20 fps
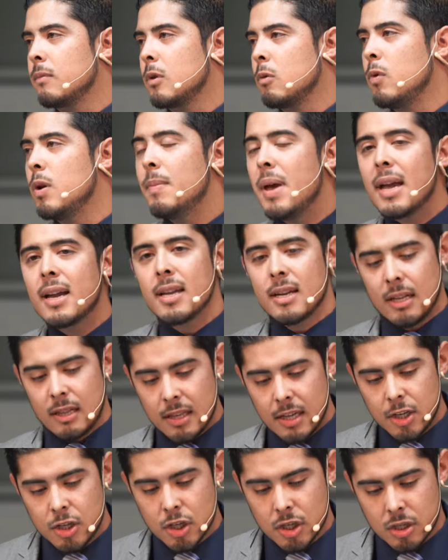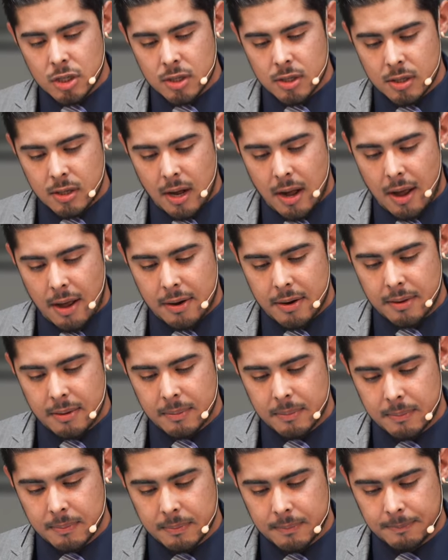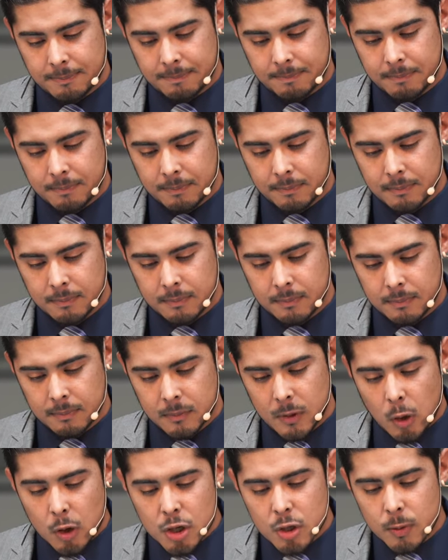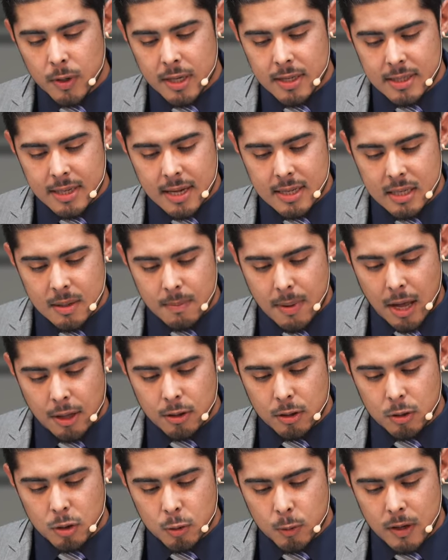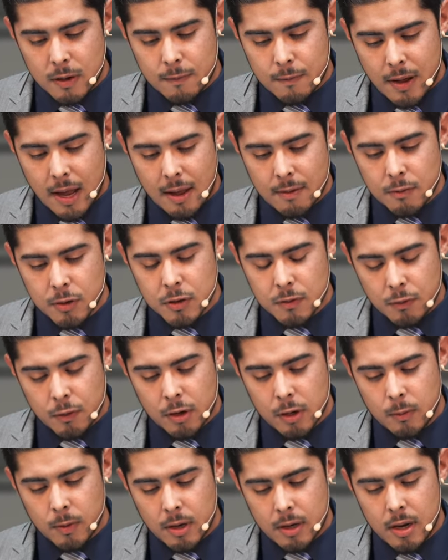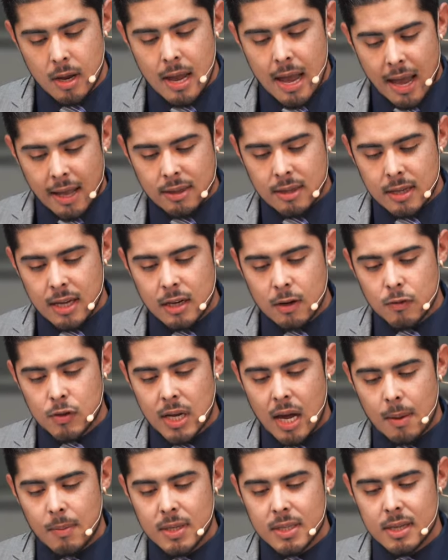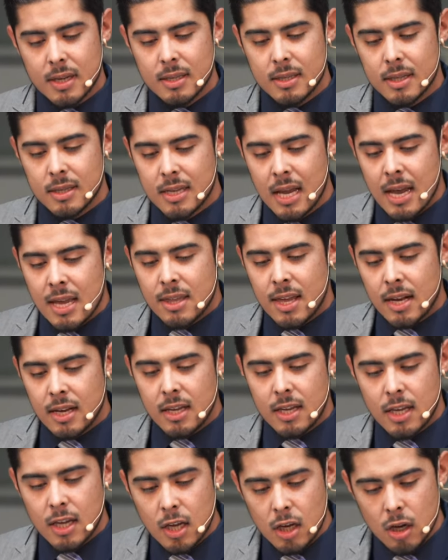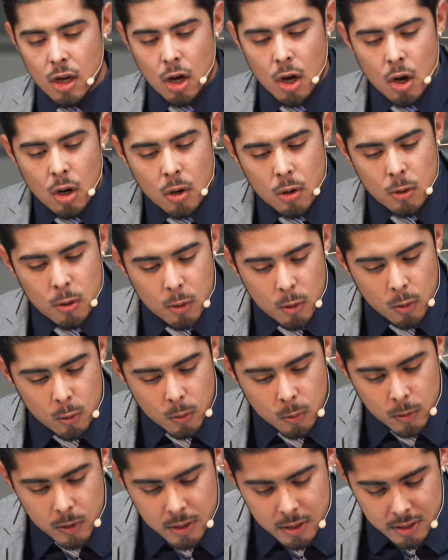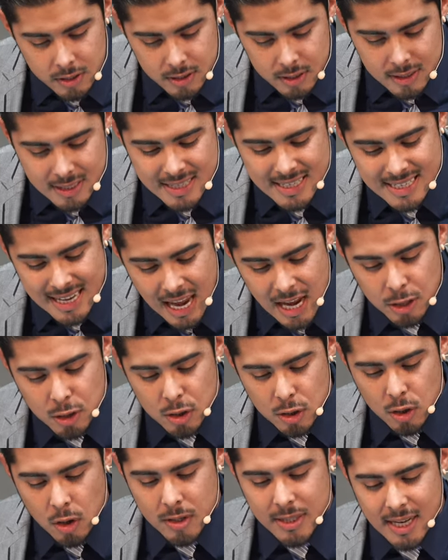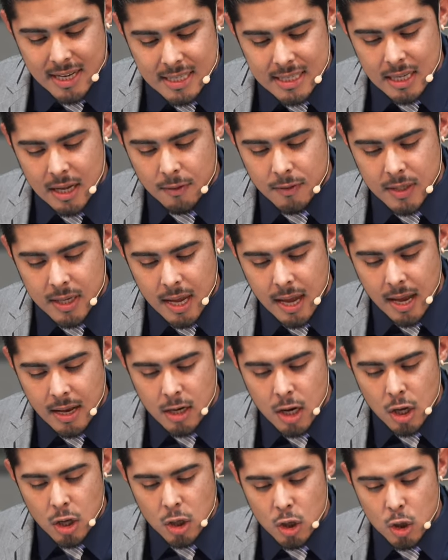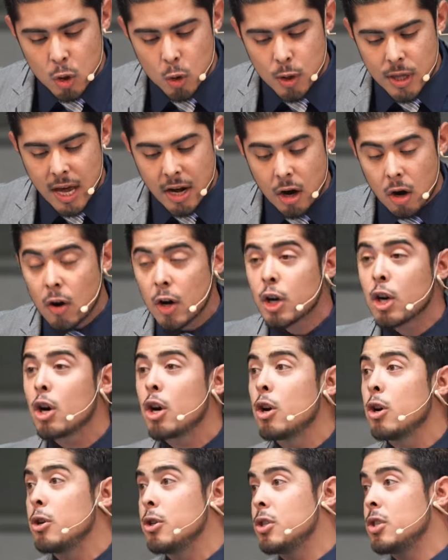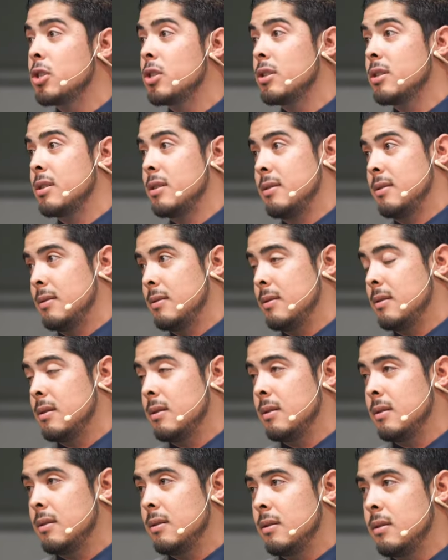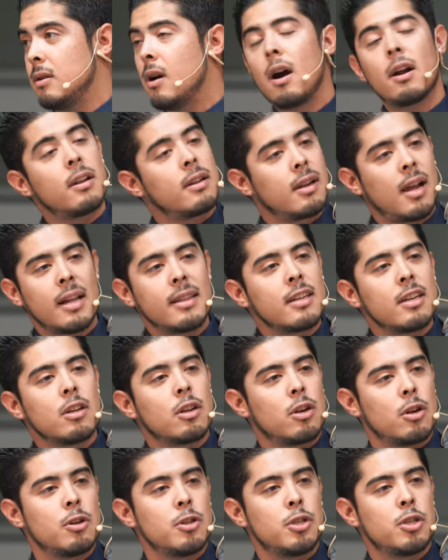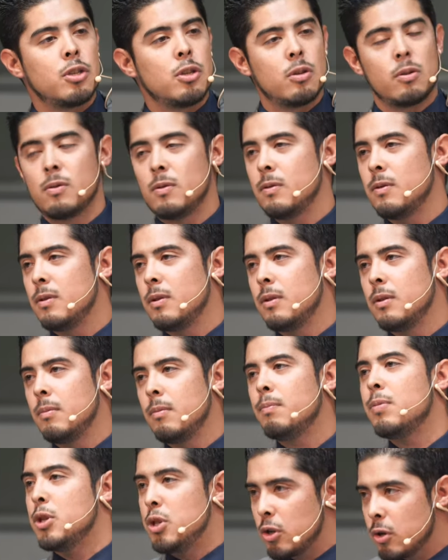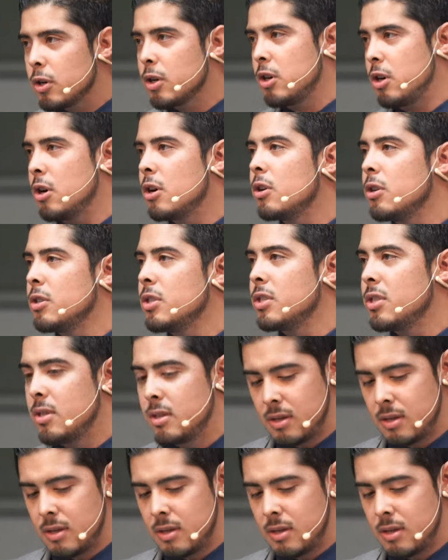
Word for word: We make an allegiance to God. Notice what it says in Matthew 25, verse 41. At the end of time, he says this Then he who will say to those at his left hand, You that are accursed. God, God didn't curse you, but you're accursed.